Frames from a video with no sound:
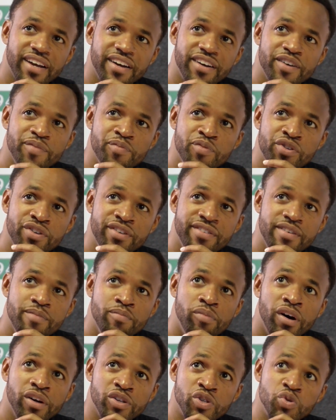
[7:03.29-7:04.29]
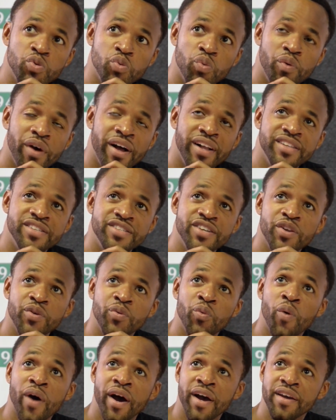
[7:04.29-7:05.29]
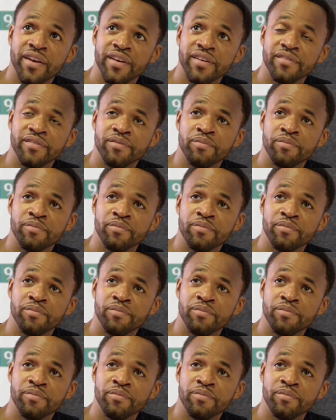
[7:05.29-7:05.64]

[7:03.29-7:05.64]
a community bar too. I'll tell you why.